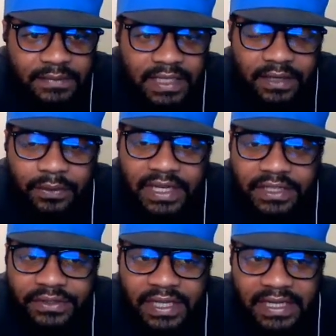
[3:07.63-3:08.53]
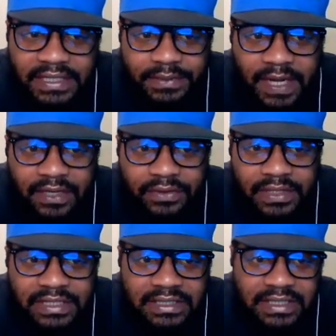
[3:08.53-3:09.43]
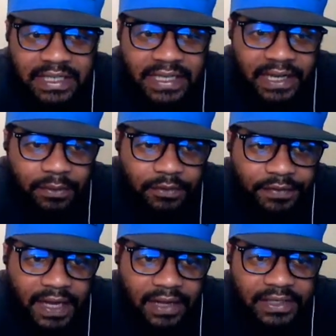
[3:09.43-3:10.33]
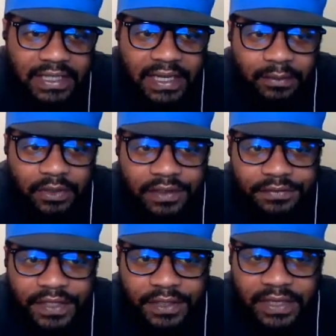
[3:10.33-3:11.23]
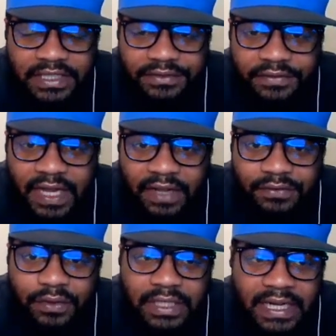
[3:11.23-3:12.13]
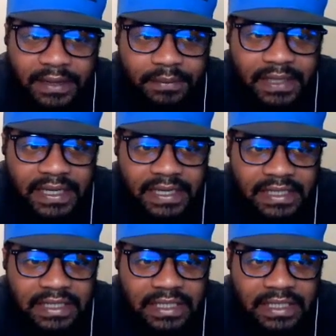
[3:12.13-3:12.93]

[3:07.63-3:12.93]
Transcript: And the way you do that is by going into the YAML file, the YAML configuration file for Netplan.